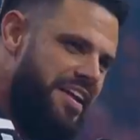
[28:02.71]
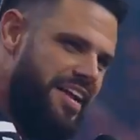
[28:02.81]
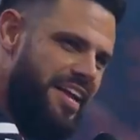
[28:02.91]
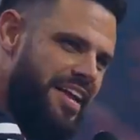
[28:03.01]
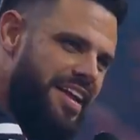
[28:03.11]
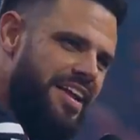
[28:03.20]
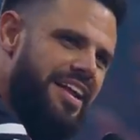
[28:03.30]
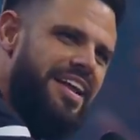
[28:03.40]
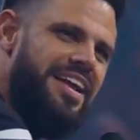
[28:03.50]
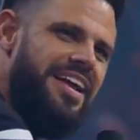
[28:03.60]

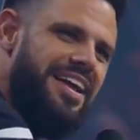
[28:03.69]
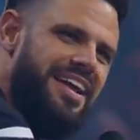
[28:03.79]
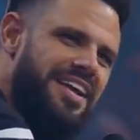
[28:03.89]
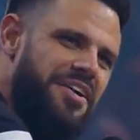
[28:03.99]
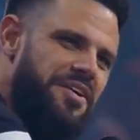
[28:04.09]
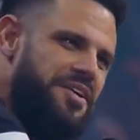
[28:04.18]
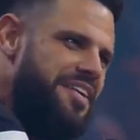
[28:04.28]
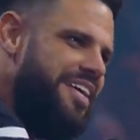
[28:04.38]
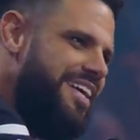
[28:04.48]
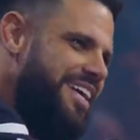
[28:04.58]

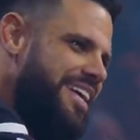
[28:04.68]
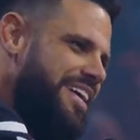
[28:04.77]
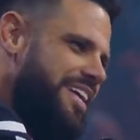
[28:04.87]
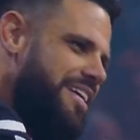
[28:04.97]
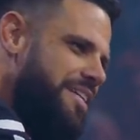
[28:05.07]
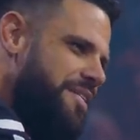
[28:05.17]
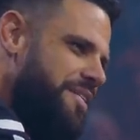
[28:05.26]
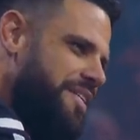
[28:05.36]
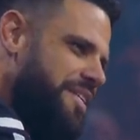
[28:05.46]
(silence)